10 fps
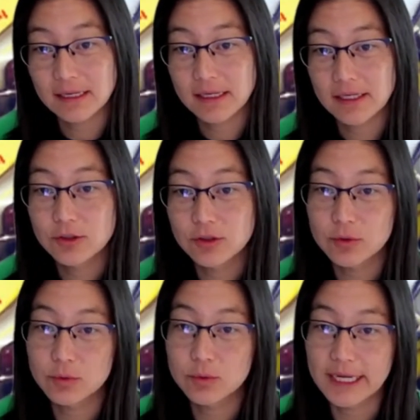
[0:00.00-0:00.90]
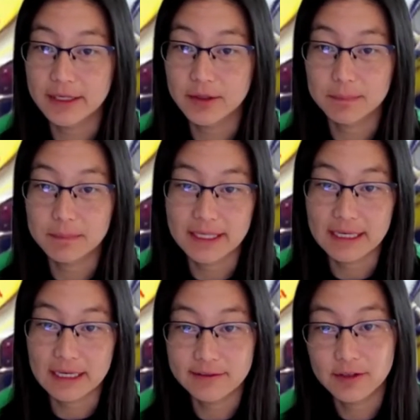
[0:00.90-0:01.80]
to get your money
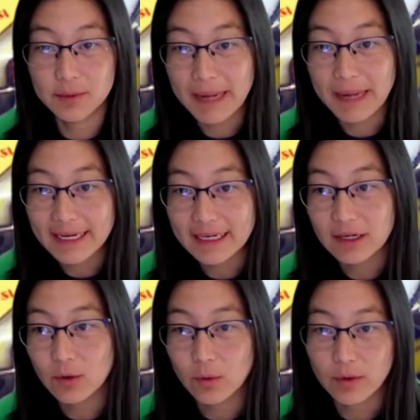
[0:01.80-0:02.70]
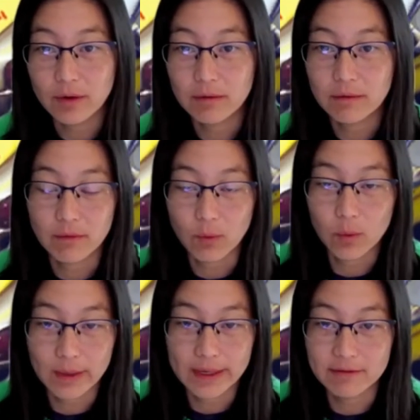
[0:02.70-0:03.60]
out of your bank or
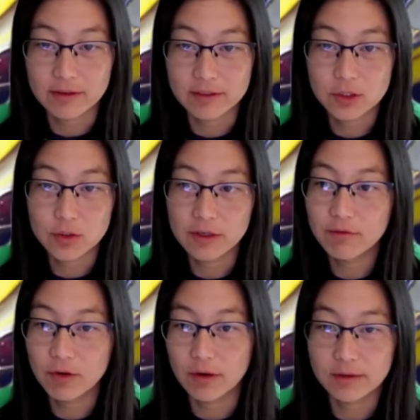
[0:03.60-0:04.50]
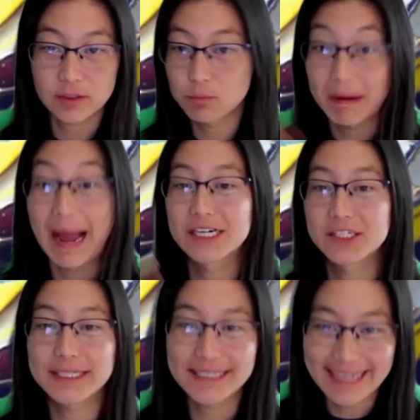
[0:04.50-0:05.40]
whatever to convert, to
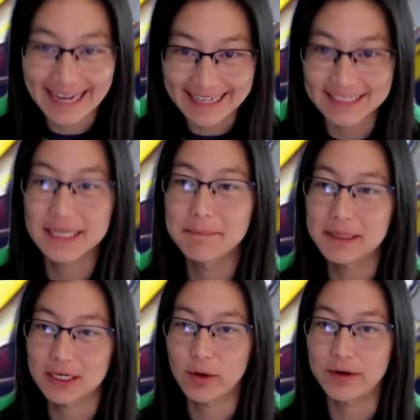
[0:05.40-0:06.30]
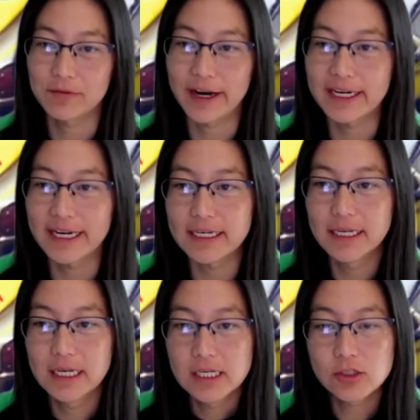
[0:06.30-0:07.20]
actually get the Bitcoin, right? And
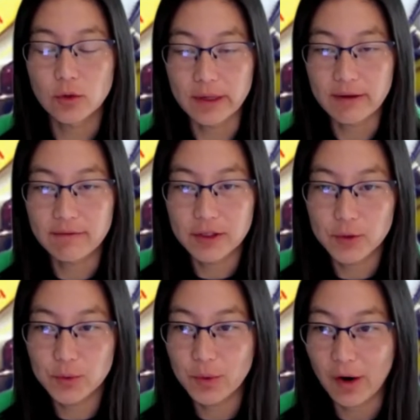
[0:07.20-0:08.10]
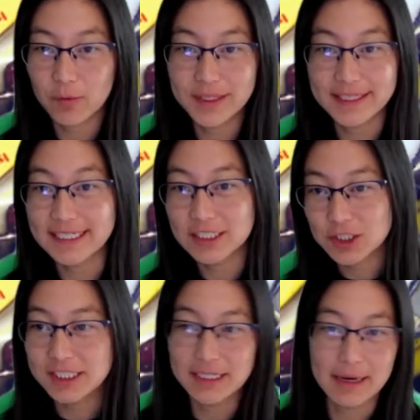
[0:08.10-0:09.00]
so if you are really
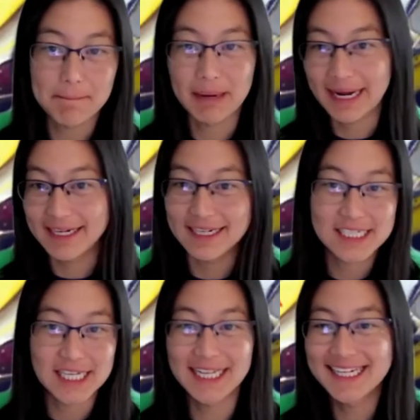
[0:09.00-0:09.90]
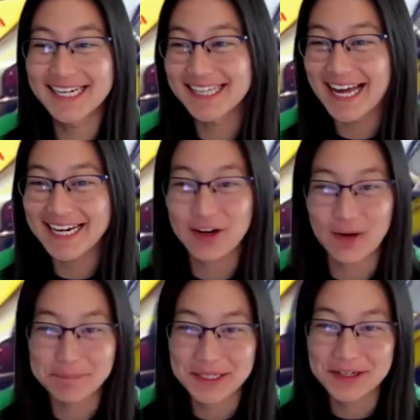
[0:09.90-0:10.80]
interested in buying and selling a lot of
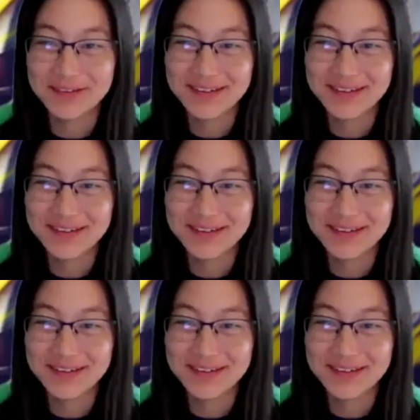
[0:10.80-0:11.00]
crypto